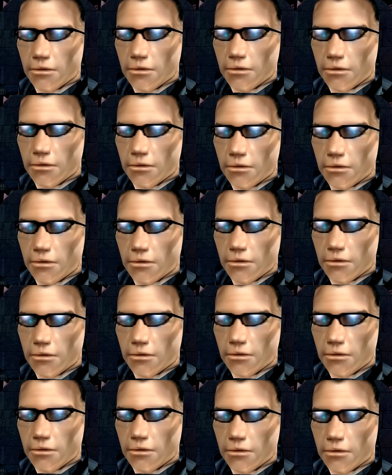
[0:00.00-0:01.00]

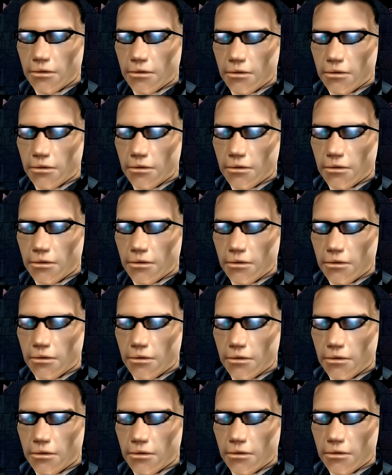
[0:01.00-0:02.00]

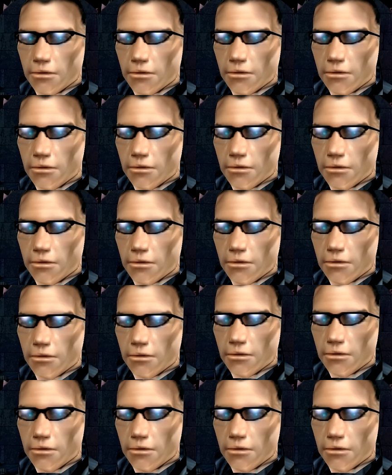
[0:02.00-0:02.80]
Nothing is said.